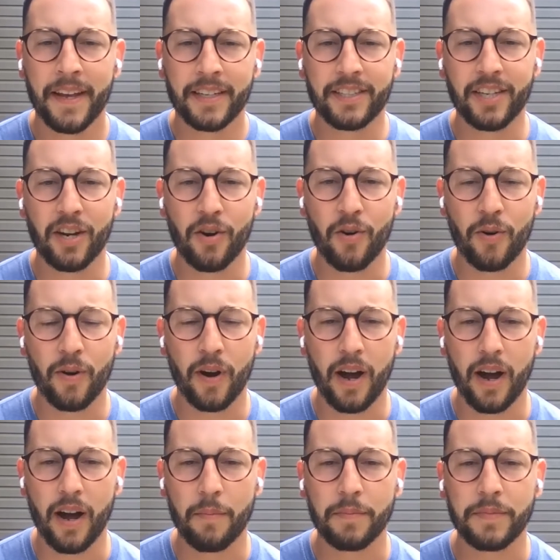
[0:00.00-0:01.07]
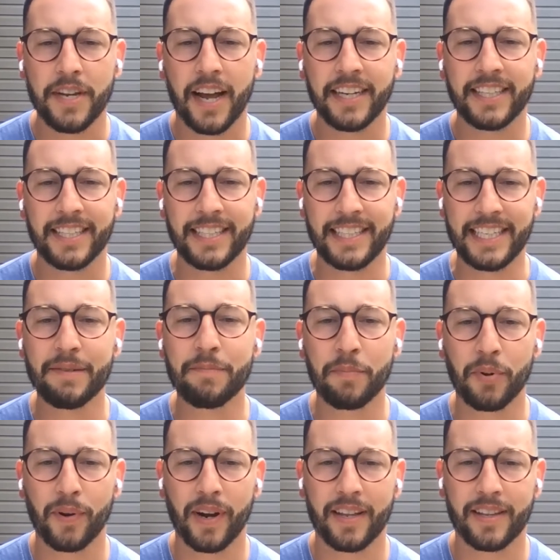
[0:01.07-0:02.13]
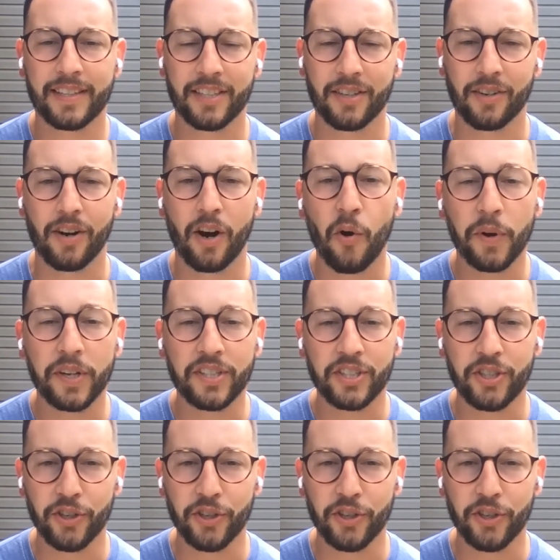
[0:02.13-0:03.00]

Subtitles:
So nice deep breaths are always